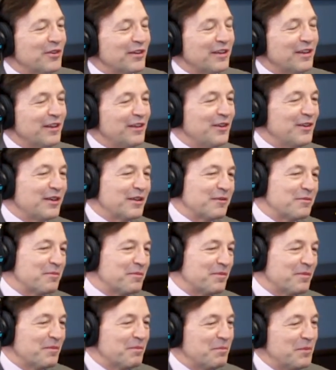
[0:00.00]
You could, you could
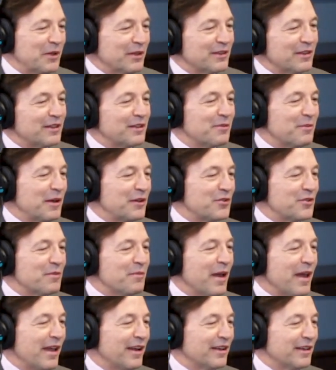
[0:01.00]
build into my
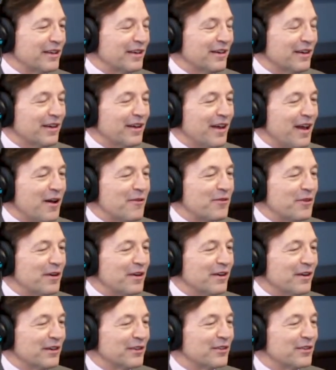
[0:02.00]
dramatic uh, effort here.